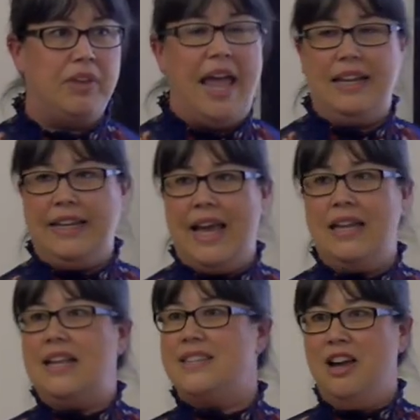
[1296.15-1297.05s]
And
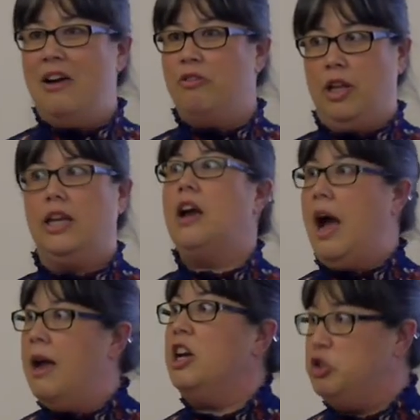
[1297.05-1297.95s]
again, it's not for, like,
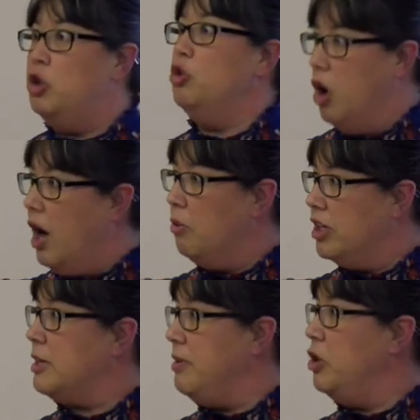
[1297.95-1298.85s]
I do not
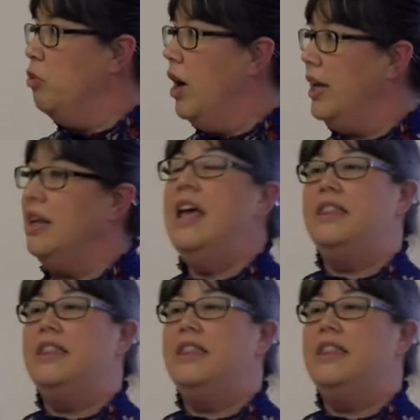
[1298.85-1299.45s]
want to be the one